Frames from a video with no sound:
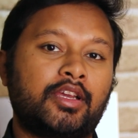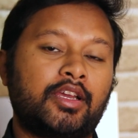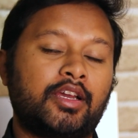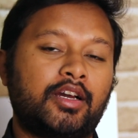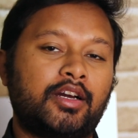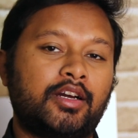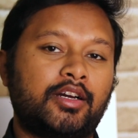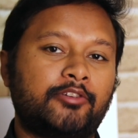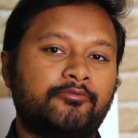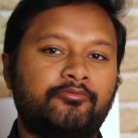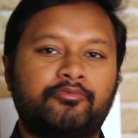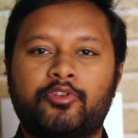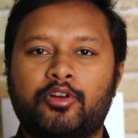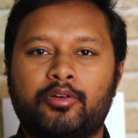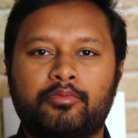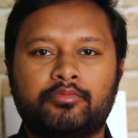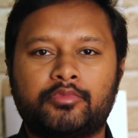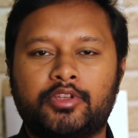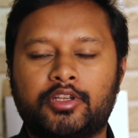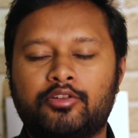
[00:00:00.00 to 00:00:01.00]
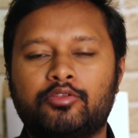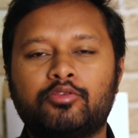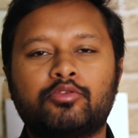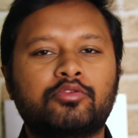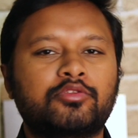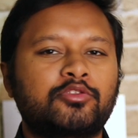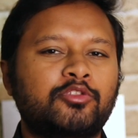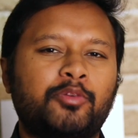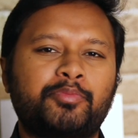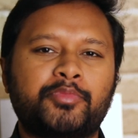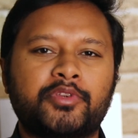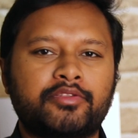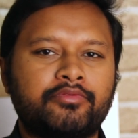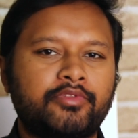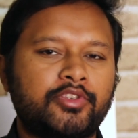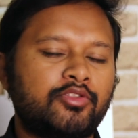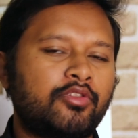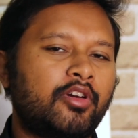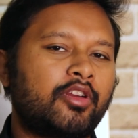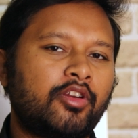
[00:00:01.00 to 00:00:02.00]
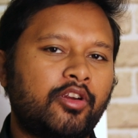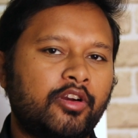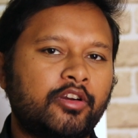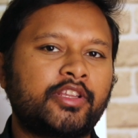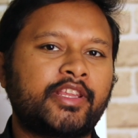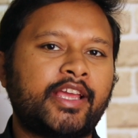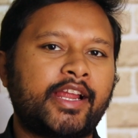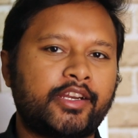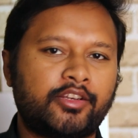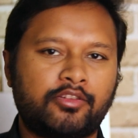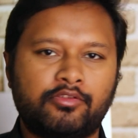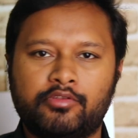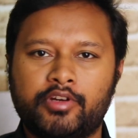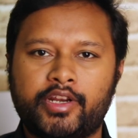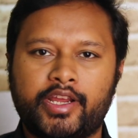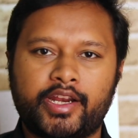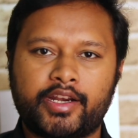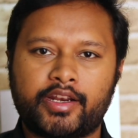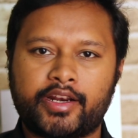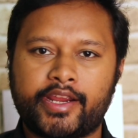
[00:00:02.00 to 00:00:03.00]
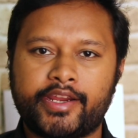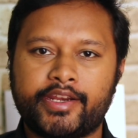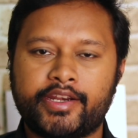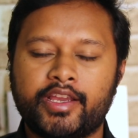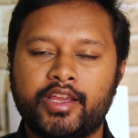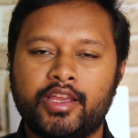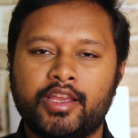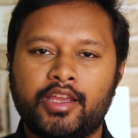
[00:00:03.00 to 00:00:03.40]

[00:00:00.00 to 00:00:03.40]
those topics which you are not that good at, right?